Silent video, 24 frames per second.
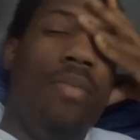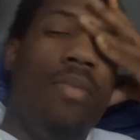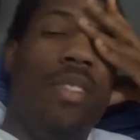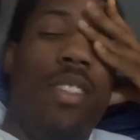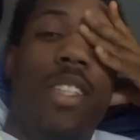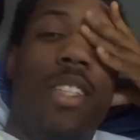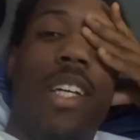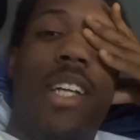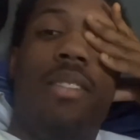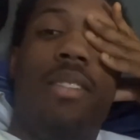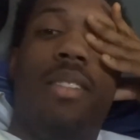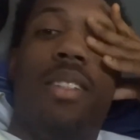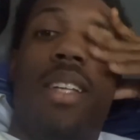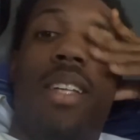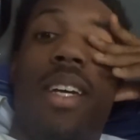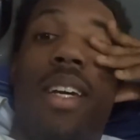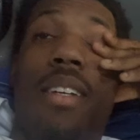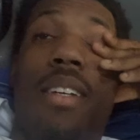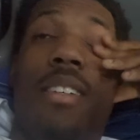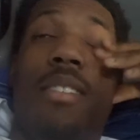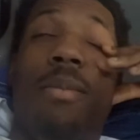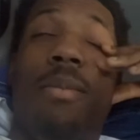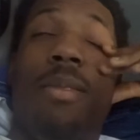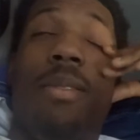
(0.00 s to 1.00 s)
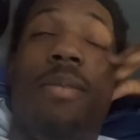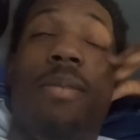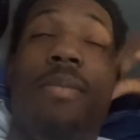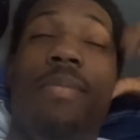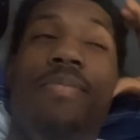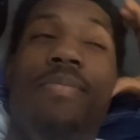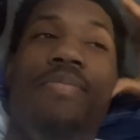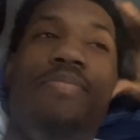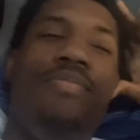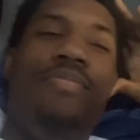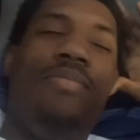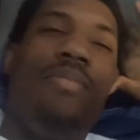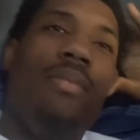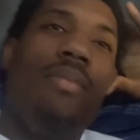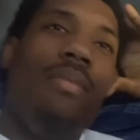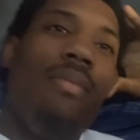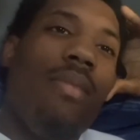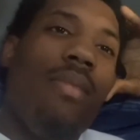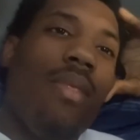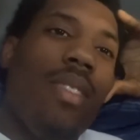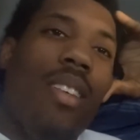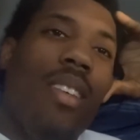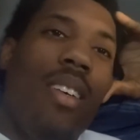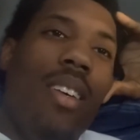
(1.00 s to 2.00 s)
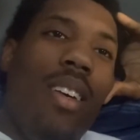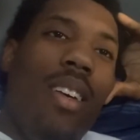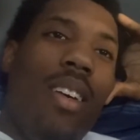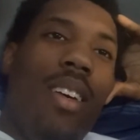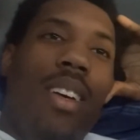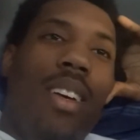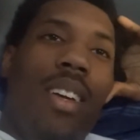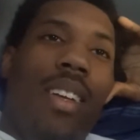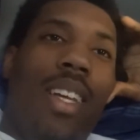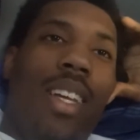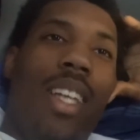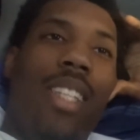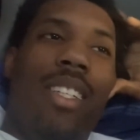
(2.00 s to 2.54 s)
yesterday on me. They